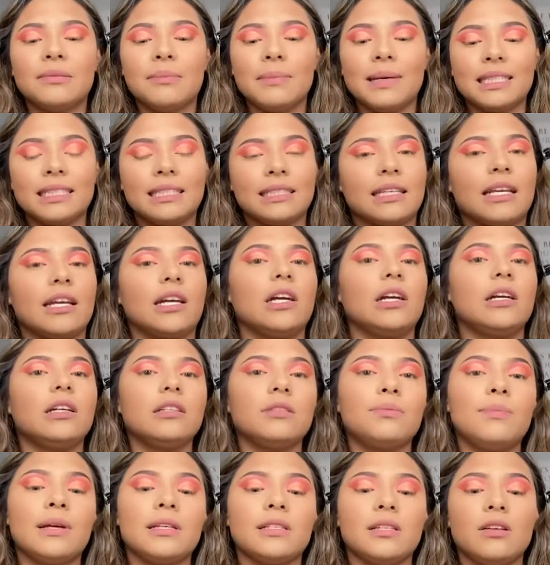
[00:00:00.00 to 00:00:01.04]
mascara.
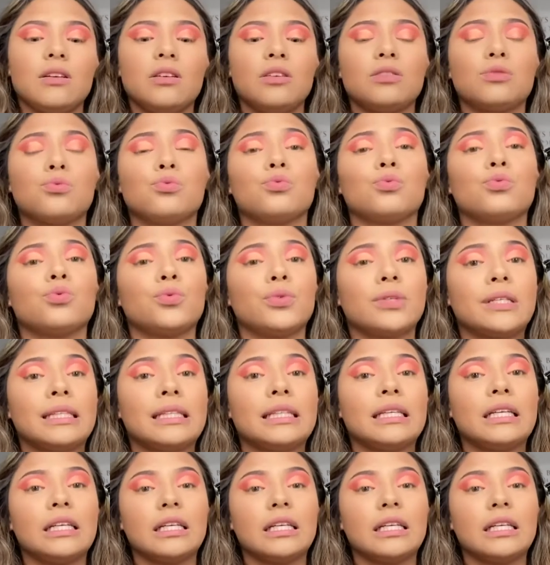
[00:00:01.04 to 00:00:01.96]
This mascara is really